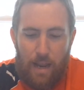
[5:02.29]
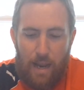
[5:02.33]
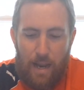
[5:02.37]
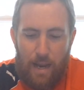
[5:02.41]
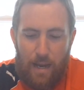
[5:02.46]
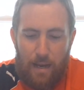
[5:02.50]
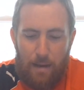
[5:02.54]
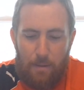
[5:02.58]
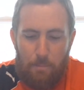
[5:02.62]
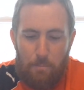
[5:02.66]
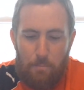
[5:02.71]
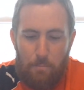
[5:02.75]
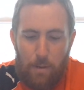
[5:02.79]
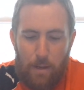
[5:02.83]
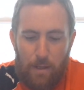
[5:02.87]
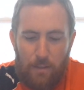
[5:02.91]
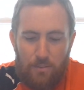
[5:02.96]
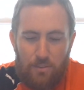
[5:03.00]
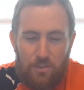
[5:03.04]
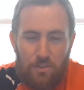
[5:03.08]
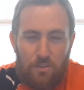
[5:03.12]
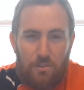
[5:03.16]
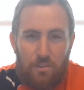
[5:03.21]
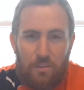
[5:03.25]
And
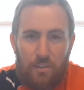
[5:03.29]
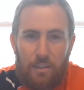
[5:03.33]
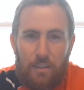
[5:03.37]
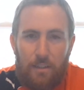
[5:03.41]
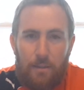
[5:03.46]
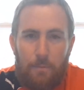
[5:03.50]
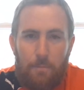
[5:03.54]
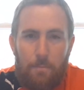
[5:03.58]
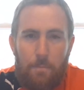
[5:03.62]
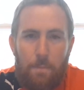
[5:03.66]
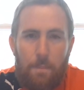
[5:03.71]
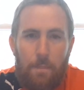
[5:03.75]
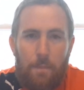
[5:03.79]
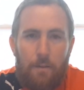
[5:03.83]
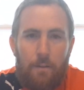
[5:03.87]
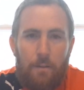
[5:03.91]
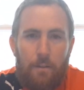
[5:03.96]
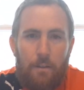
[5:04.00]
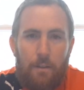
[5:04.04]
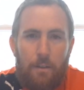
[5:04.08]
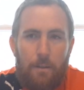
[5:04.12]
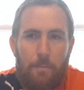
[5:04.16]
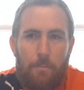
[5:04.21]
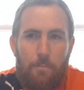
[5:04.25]
basically,
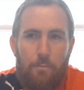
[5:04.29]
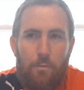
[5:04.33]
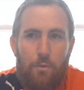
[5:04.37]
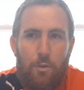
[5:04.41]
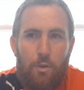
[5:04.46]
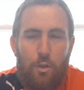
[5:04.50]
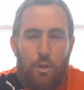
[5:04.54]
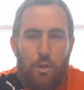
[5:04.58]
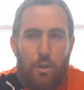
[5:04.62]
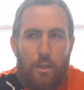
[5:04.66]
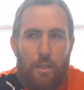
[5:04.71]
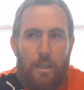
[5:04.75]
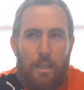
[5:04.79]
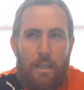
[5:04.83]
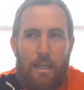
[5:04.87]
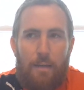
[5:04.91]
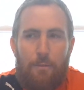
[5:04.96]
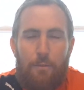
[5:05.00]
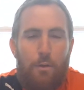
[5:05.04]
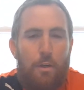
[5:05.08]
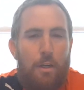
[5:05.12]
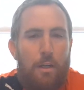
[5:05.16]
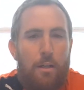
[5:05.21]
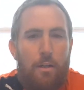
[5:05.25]

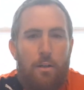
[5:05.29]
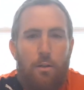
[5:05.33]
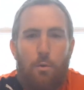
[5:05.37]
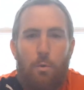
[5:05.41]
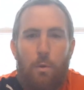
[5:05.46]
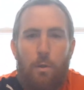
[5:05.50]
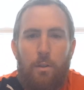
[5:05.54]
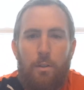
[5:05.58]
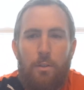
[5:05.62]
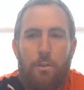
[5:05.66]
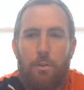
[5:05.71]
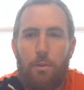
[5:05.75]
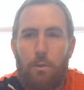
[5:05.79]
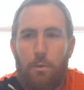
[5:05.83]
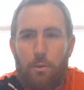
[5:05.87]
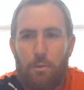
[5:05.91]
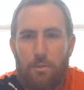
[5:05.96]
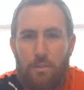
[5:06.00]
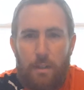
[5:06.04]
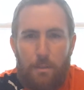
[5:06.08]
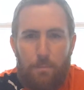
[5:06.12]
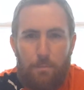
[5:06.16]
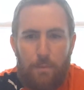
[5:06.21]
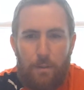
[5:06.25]
if you needed to quickly Google
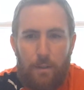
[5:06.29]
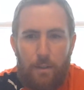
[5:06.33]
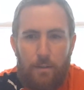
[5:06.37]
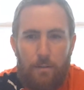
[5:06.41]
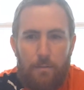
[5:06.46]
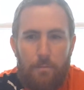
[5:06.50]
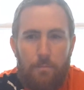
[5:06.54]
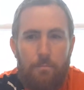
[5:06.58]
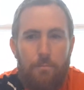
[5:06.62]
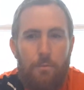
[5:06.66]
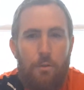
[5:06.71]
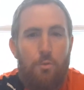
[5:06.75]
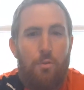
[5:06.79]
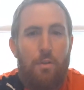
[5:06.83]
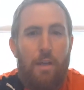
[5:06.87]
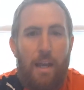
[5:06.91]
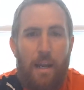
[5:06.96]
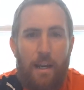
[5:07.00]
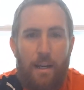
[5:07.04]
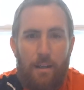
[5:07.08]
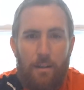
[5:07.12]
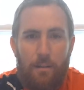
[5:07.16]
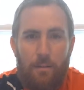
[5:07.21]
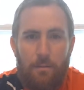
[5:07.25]
something, you
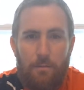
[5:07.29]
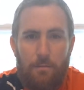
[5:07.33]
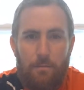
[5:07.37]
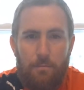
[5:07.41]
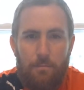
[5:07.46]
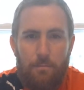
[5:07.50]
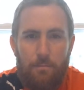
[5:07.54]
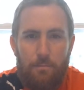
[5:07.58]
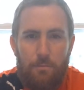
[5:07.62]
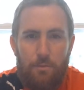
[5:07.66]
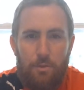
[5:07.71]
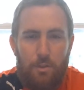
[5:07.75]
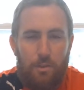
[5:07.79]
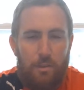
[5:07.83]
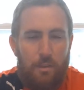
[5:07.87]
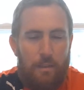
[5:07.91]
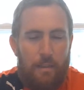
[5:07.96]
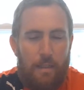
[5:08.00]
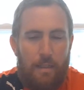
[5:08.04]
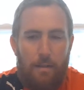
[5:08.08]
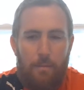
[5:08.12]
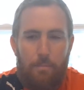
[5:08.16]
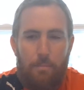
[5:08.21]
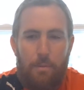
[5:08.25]
can, just to
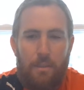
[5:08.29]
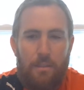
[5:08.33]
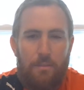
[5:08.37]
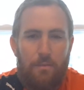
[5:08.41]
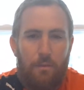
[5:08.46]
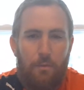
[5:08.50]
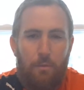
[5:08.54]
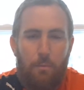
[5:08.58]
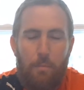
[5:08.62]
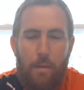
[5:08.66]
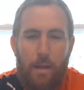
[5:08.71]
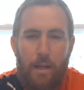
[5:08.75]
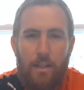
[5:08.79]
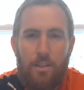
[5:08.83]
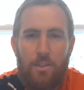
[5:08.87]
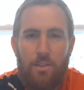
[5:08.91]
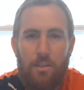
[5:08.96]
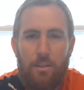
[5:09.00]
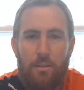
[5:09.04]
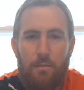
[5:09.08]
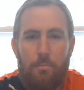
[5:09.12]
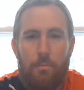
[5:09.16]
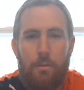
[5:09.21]
get a piece of information.